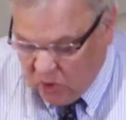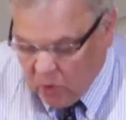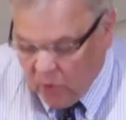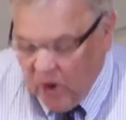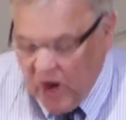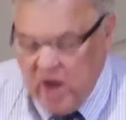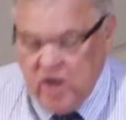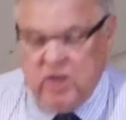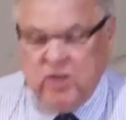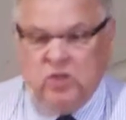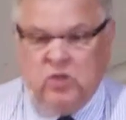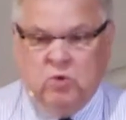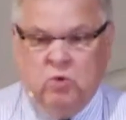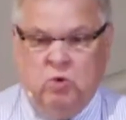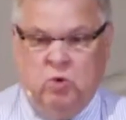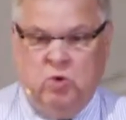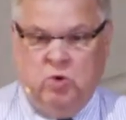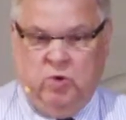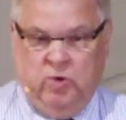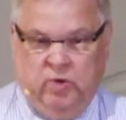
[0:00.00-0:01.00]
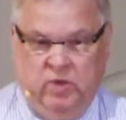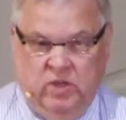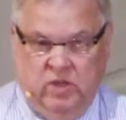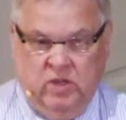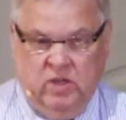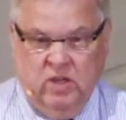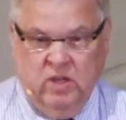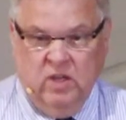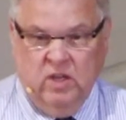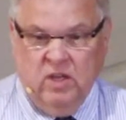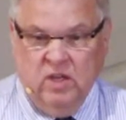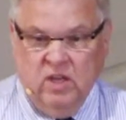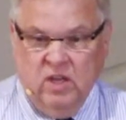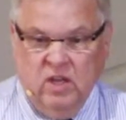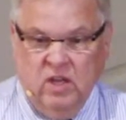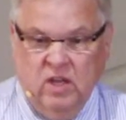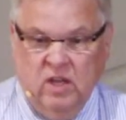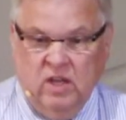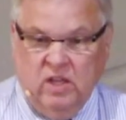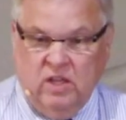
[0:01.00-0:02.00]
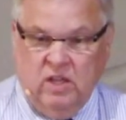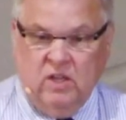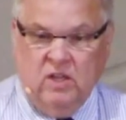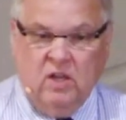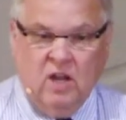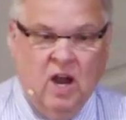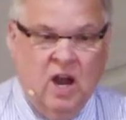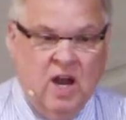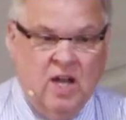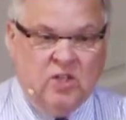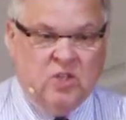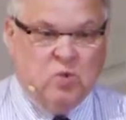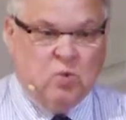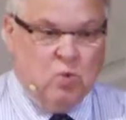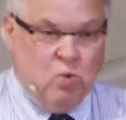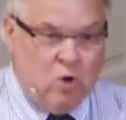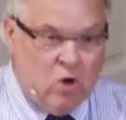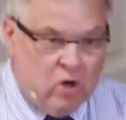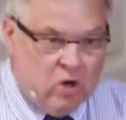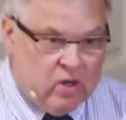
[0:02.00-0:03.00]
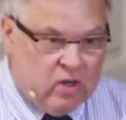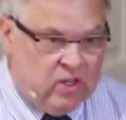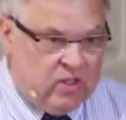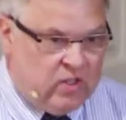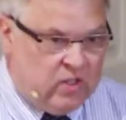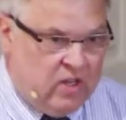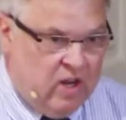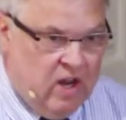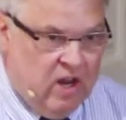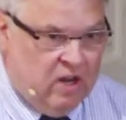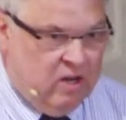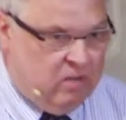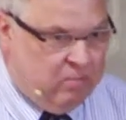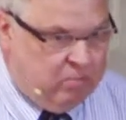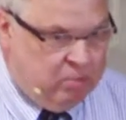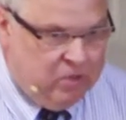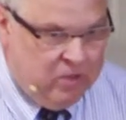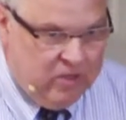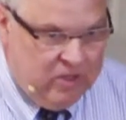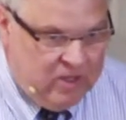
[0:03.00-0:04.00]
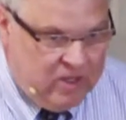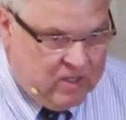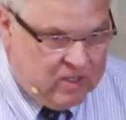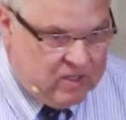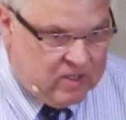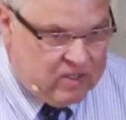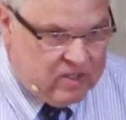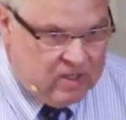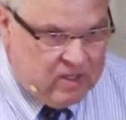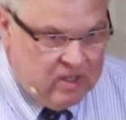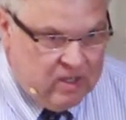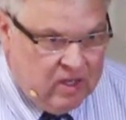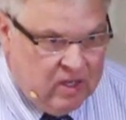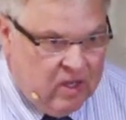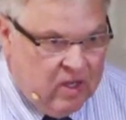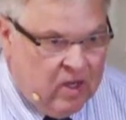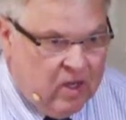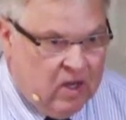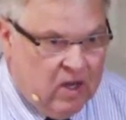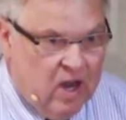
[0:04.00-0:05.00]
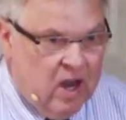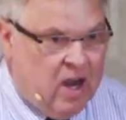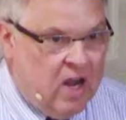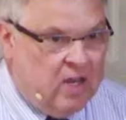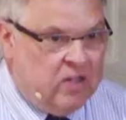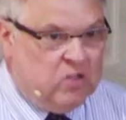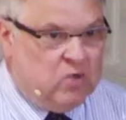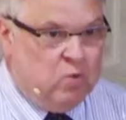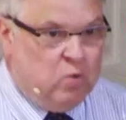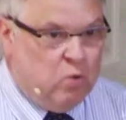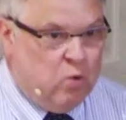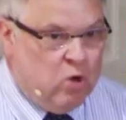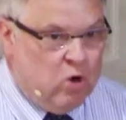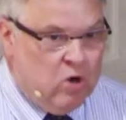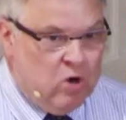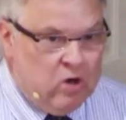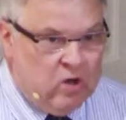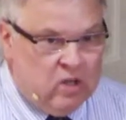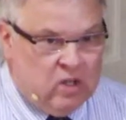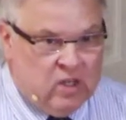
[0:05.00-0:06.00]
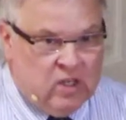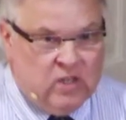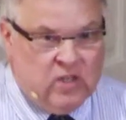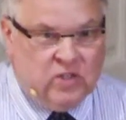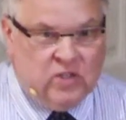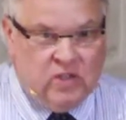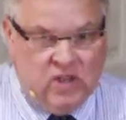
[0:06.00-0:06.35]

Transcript: great truth that God's work is not complete, God's work is